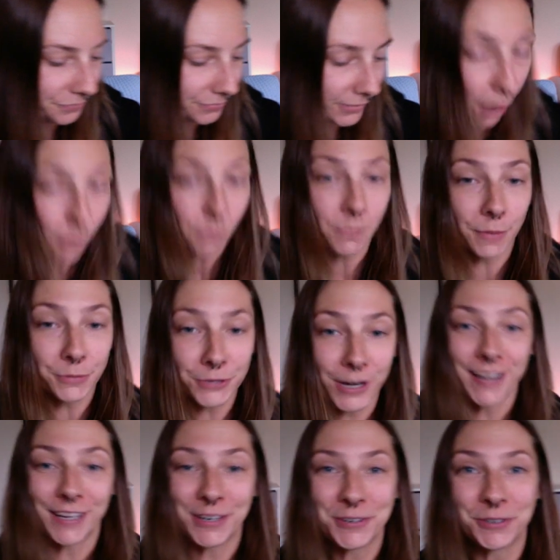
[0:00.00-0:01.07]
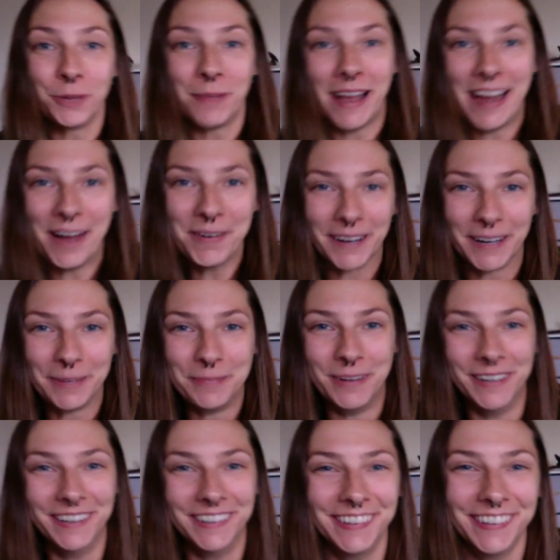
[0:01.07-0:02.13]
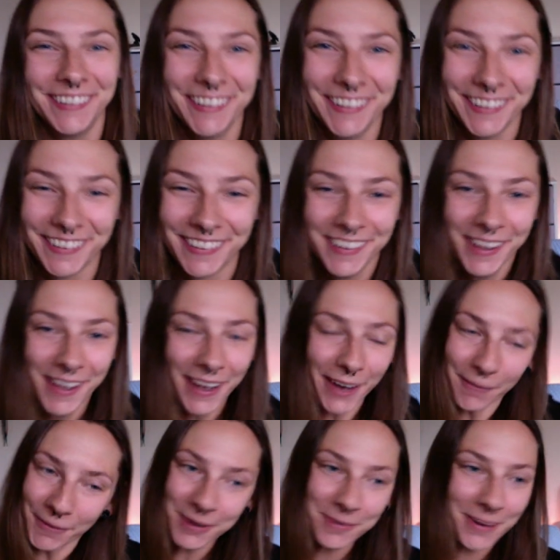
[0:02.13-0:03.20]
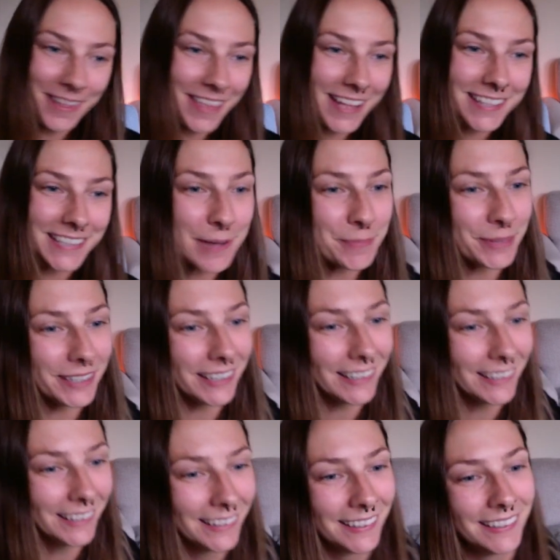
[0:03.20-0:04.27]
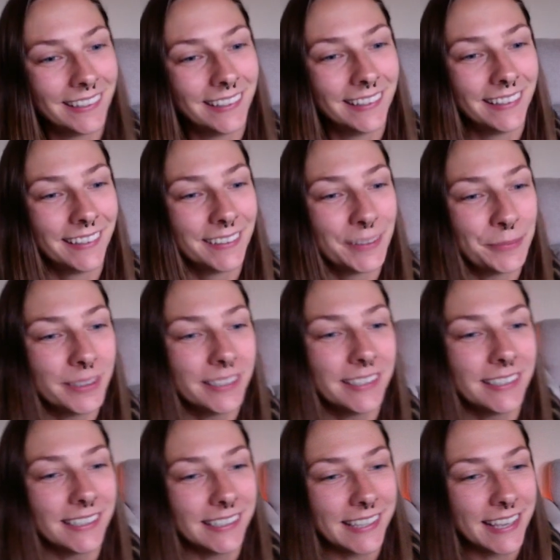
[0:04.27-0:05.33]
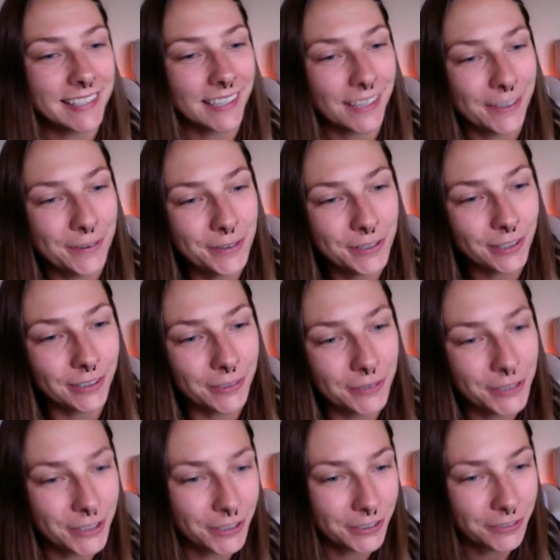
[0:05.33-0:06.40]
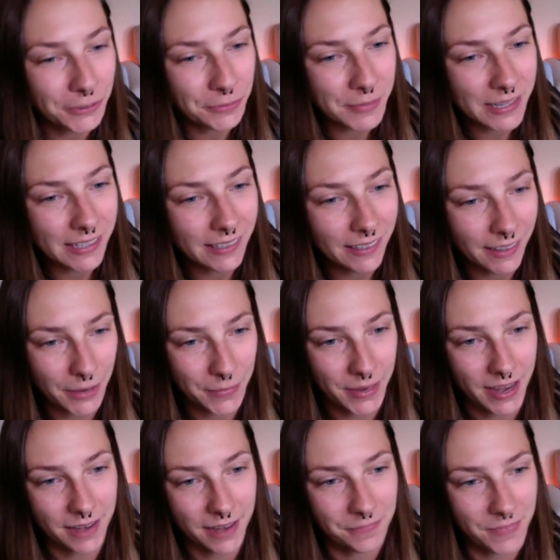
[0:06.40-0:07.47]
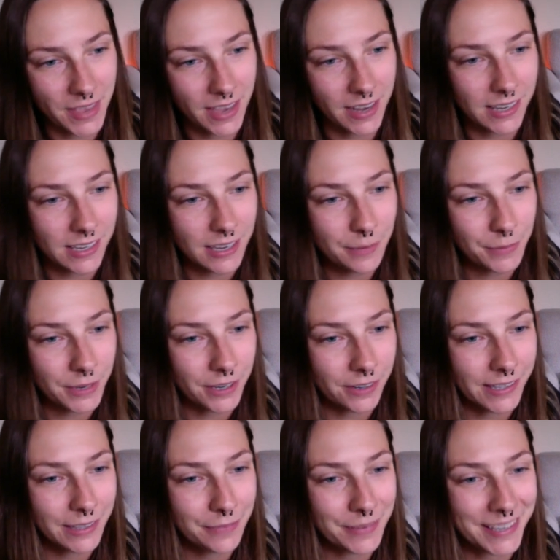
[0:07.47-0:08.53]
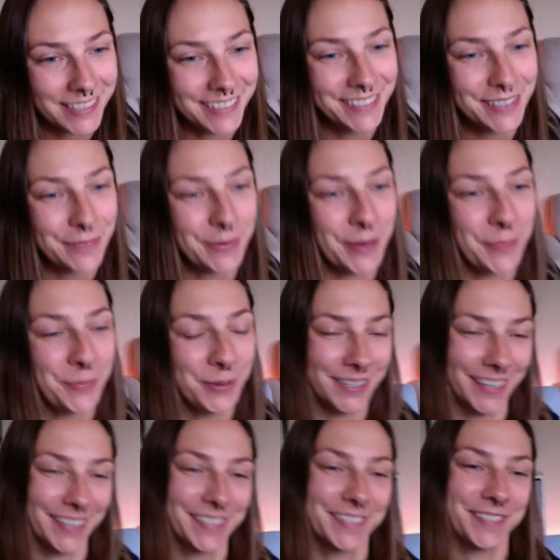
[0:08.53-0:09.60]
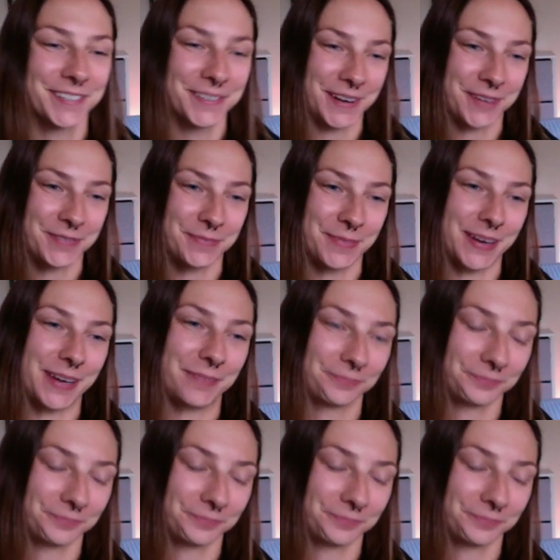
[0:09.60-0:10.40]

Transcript: Oh, I'm trying to control my outcome. I wonder why that's happening. Melinda, yes, a huge closure for me coming. And I keep hearing the message about protection around me.